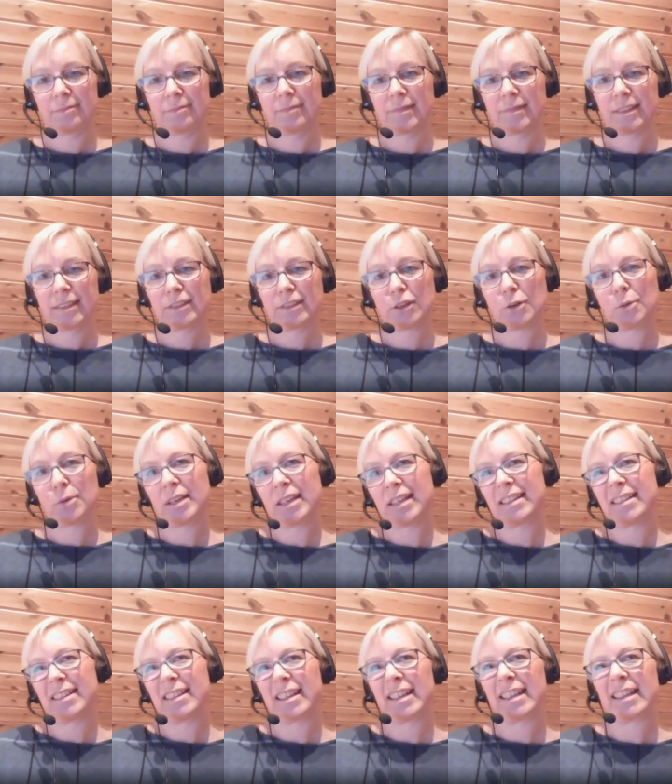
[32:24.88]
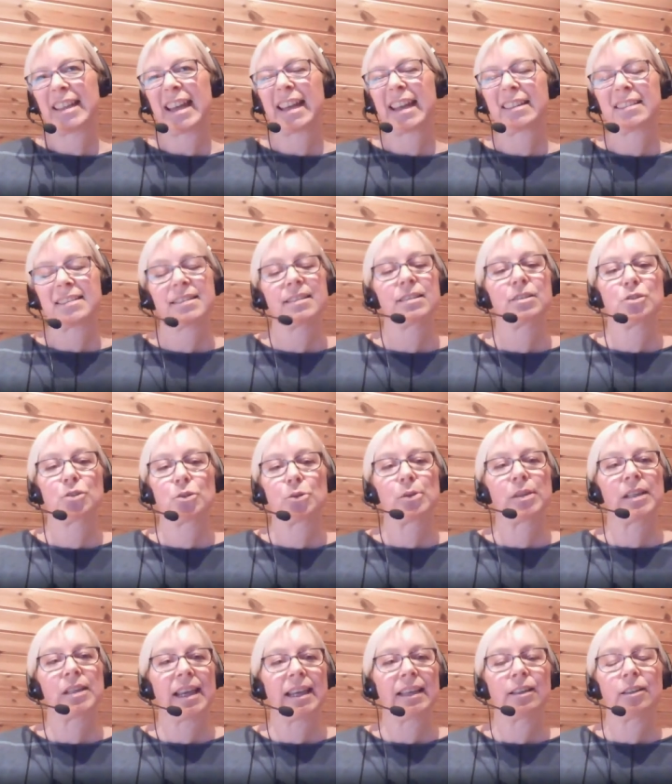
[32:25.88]
So it it adds a new
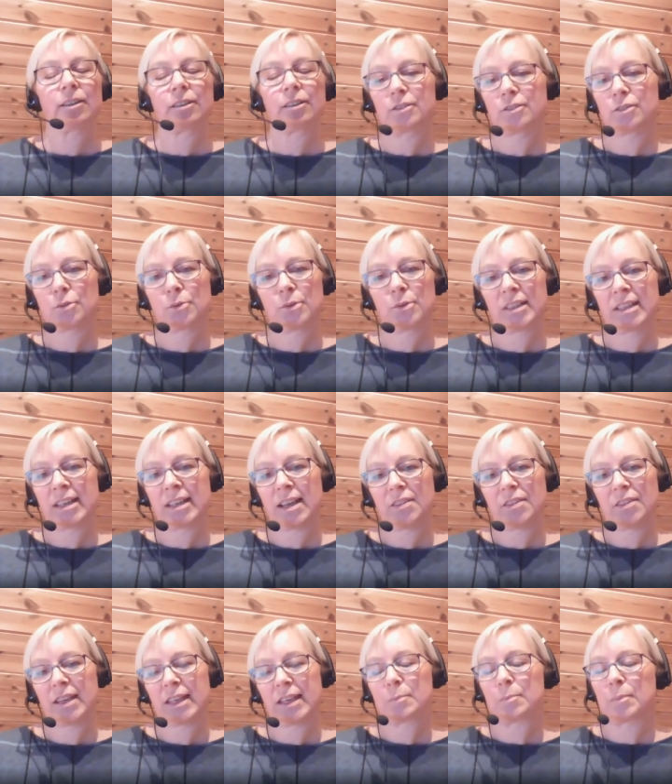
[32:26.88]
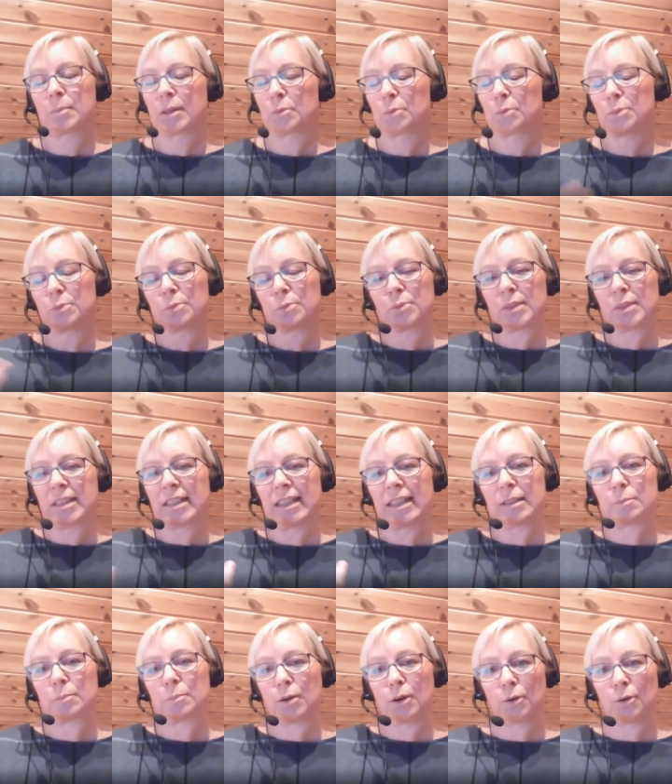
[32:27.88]
layer to it, I think. But we
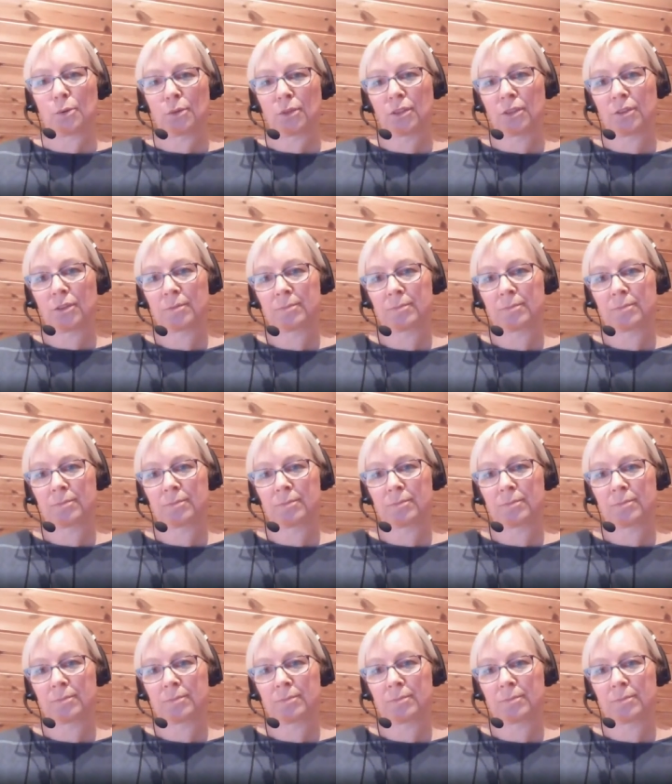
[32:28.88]
need both.